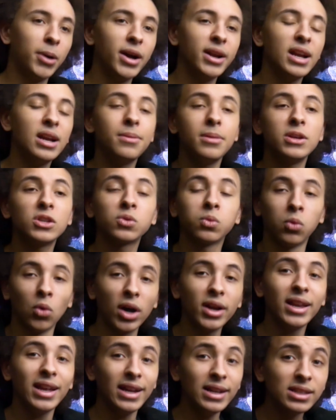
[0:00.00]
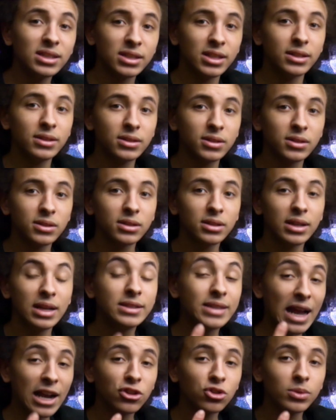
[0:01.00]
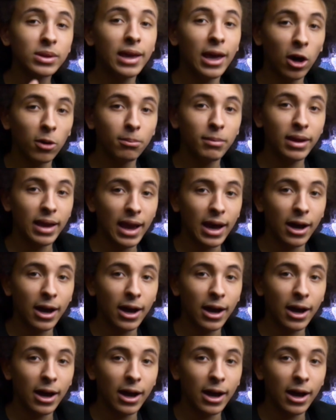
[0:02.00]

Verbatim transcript: But in this one instance, it's actually helped me